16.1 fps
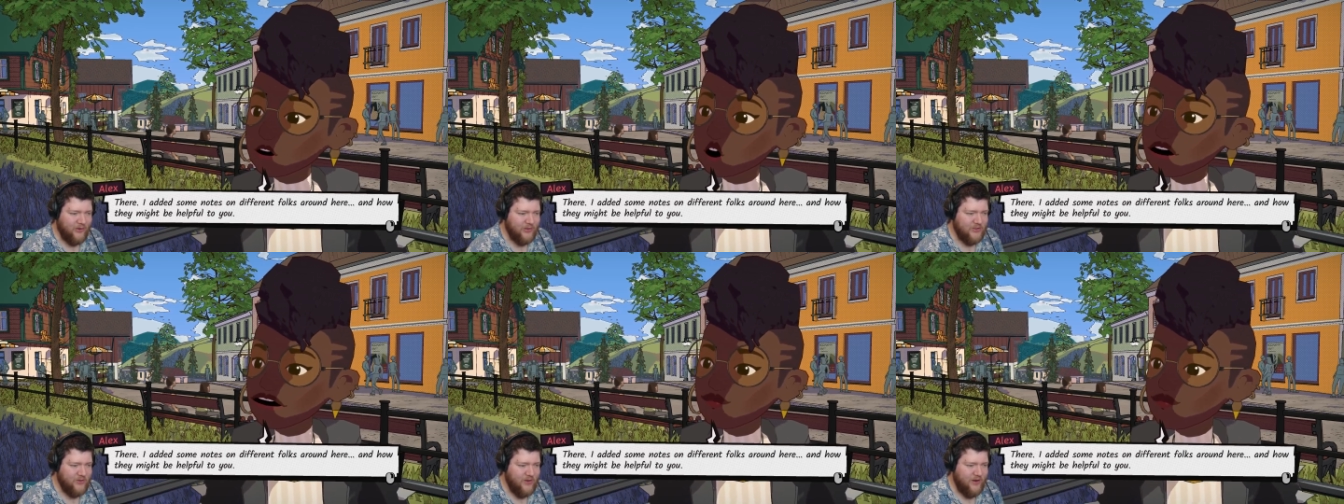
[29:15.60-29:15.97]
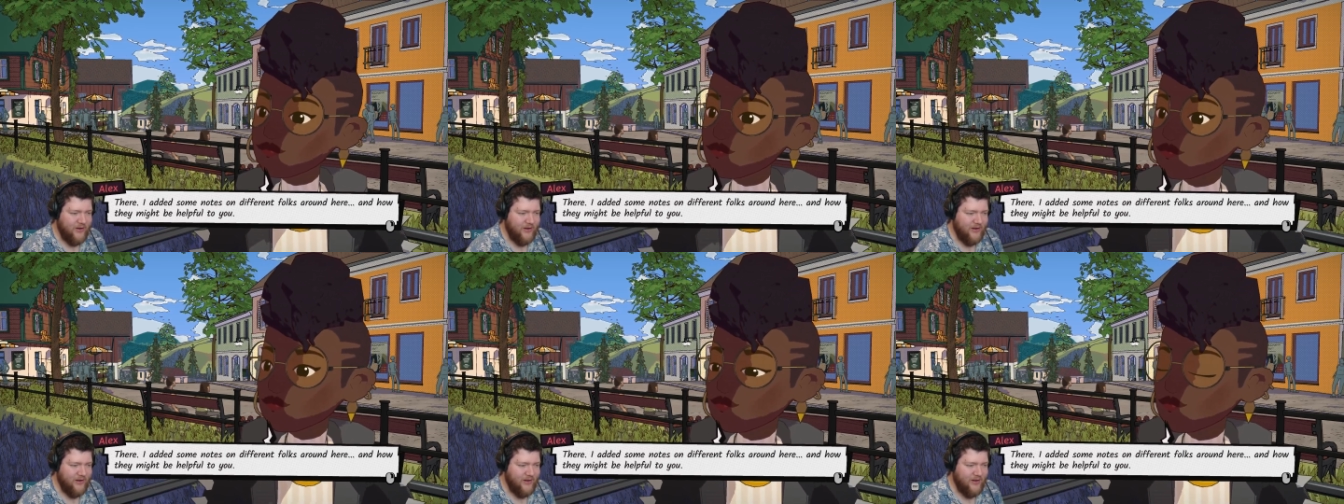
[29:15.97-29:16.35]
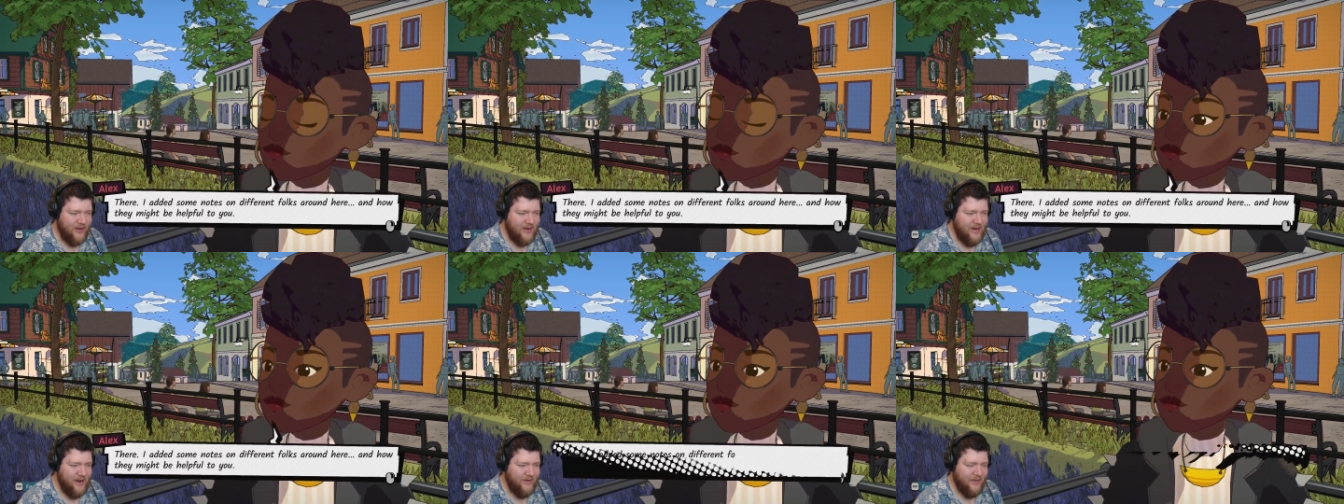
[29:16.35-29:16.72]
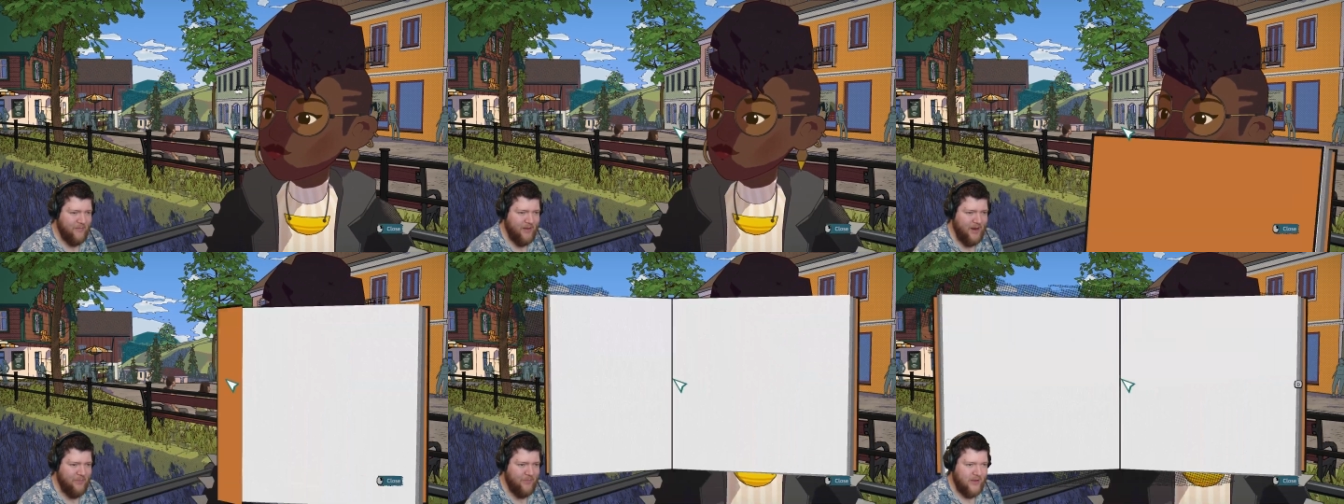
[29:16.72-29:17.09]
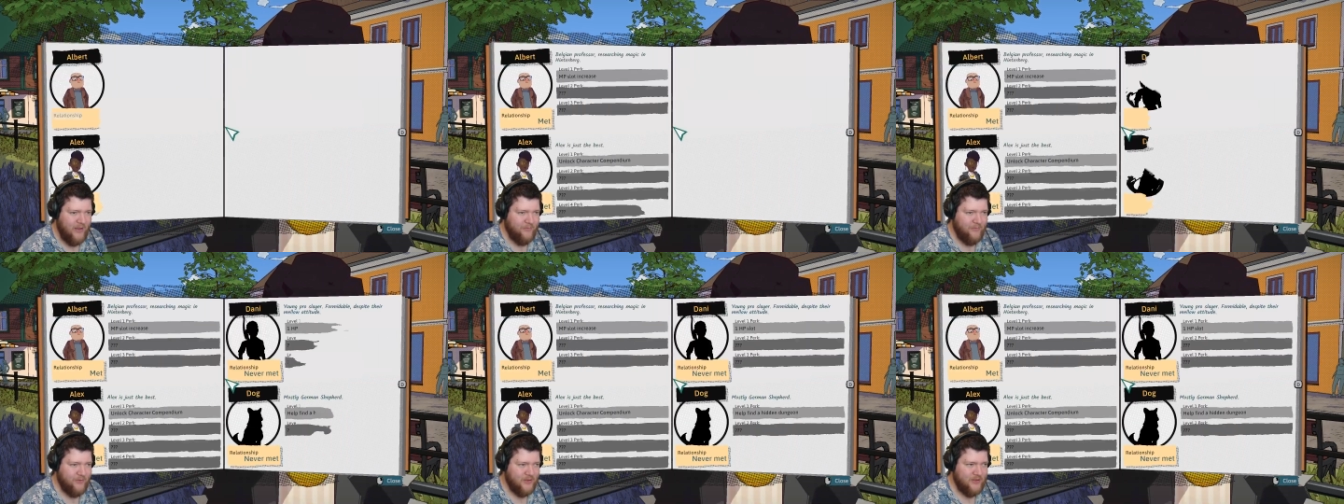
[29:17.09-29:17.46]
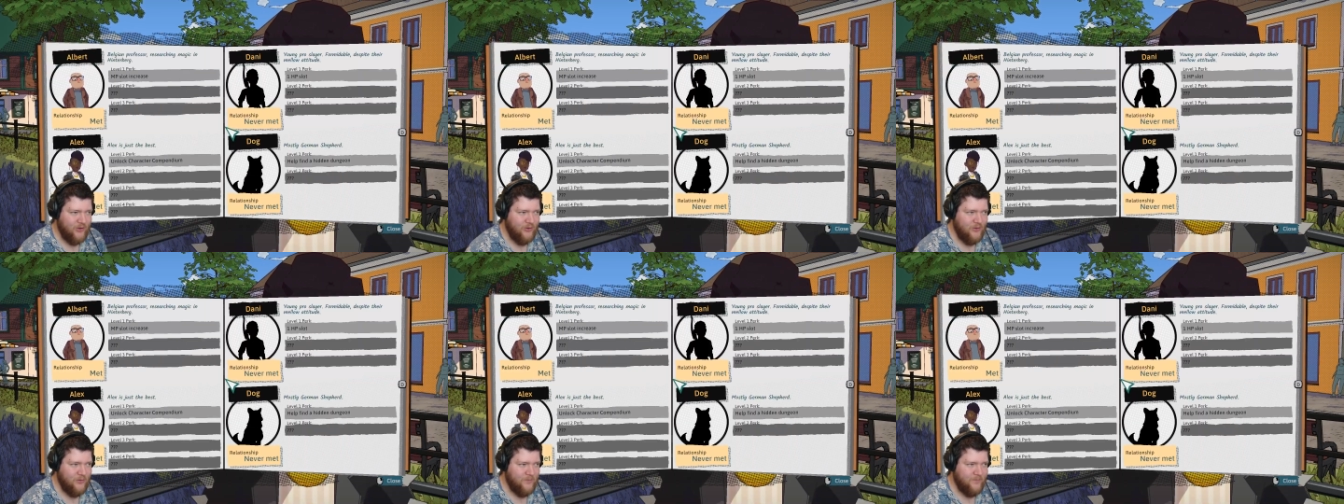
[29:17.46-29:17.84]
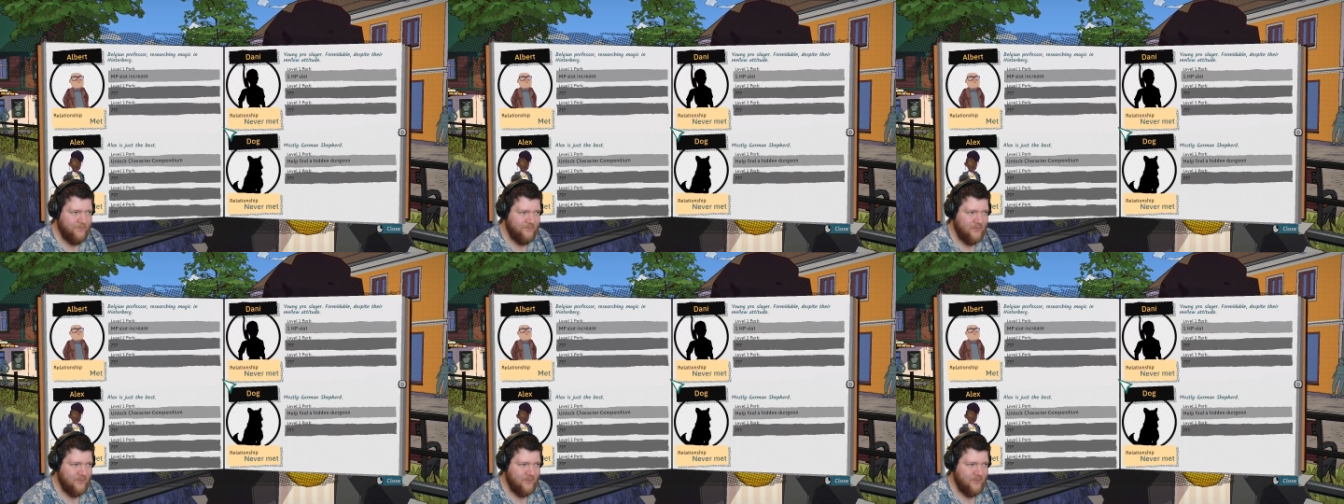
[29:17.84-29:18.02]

folks around here and how they might be helpful to you.